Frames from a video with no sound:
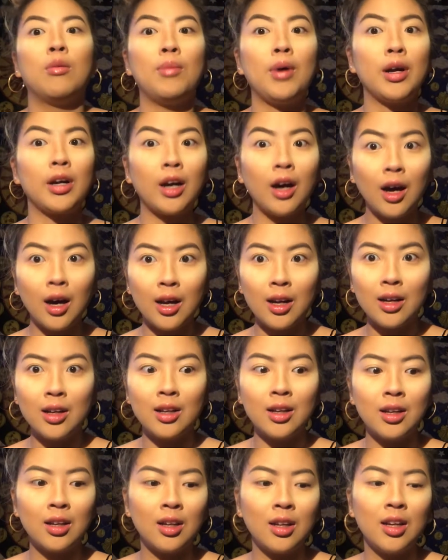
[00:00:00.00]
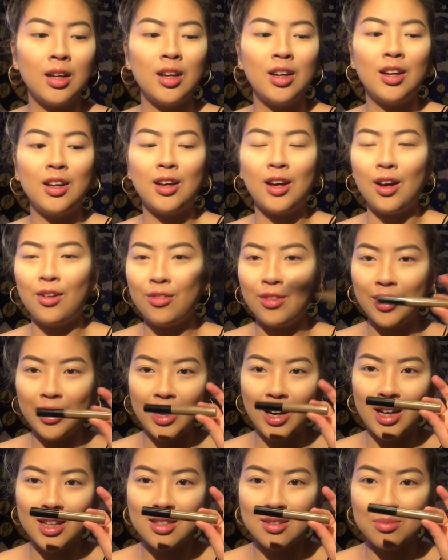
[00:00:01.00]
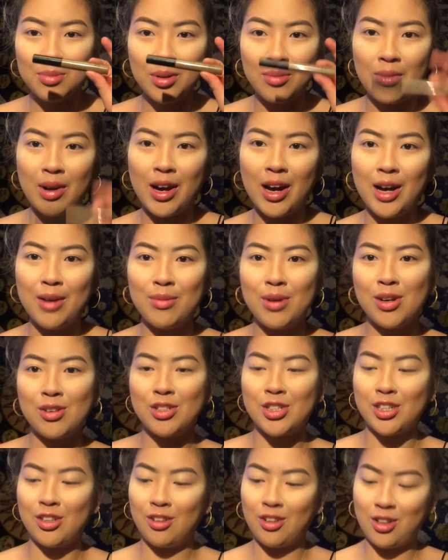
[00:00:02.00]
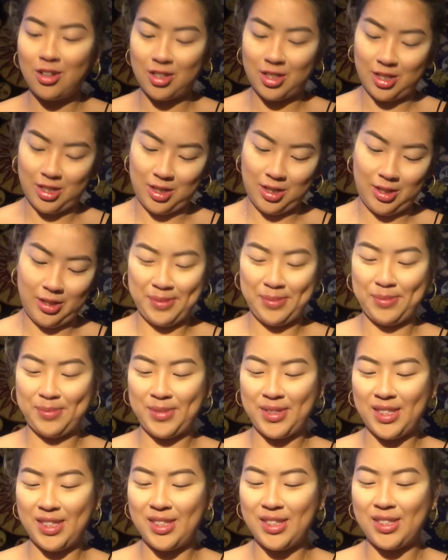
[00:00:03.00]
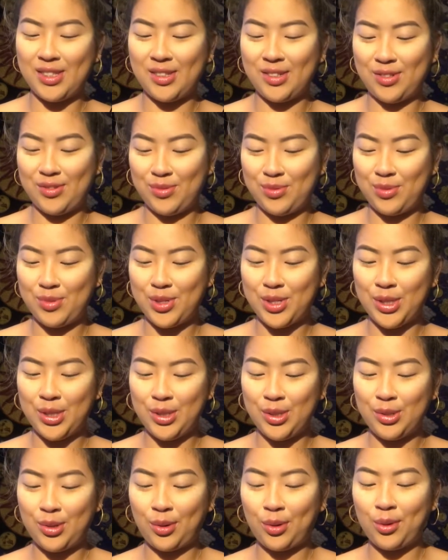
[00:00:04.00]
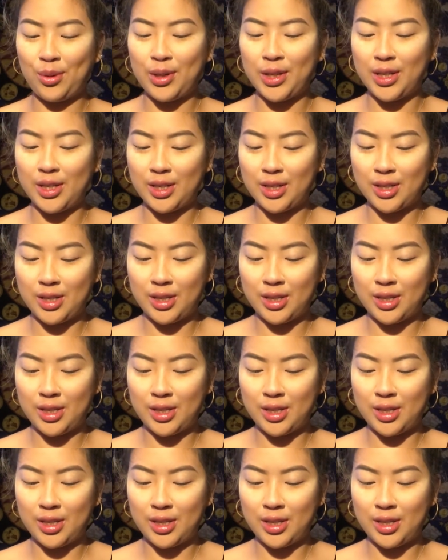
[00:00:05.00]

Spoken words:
my god, I forgot to put my eyebrow gel on. I'm gonna put this on real quick.